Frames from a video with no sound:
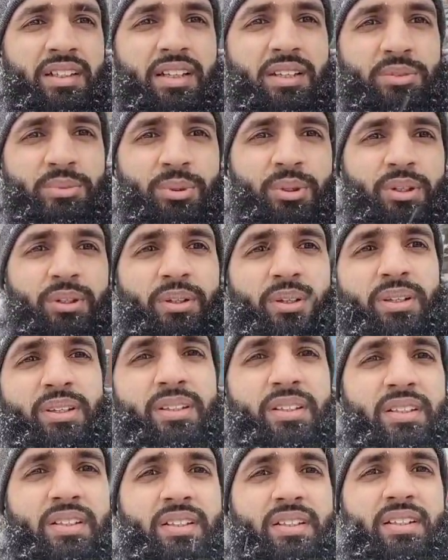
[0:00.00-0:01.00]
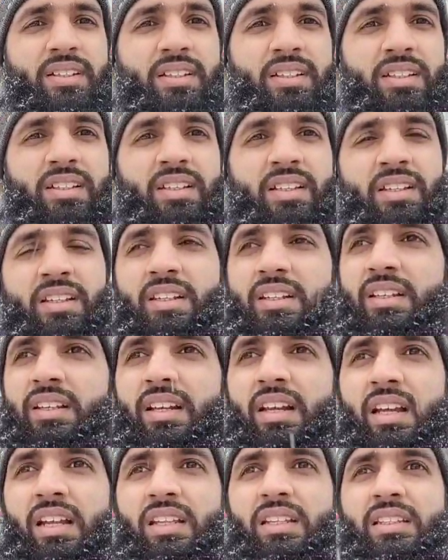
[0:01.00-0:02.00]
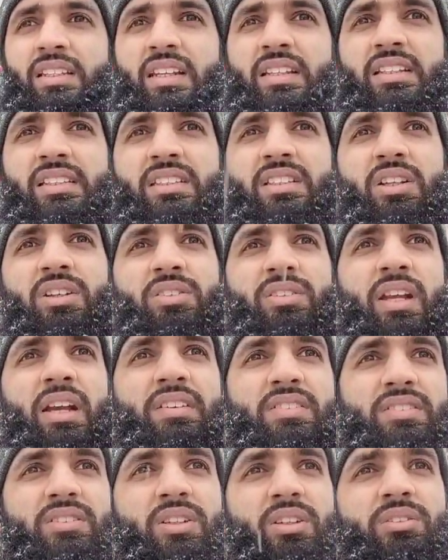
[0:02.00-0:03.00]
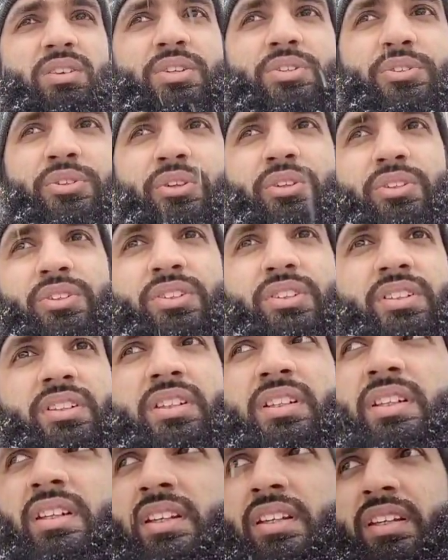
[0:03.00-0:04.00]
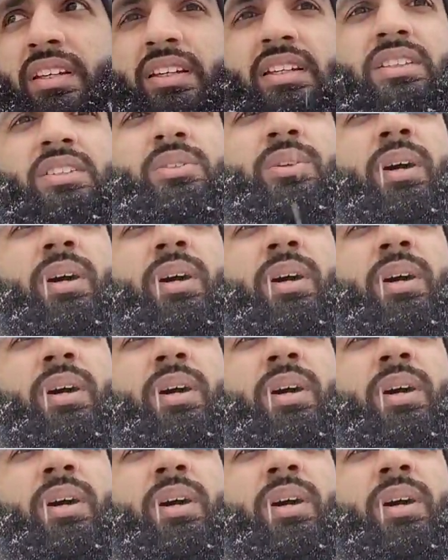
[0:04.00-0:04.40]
as well. And yeah, there's a lot of cafes, a lot of restaurants. It's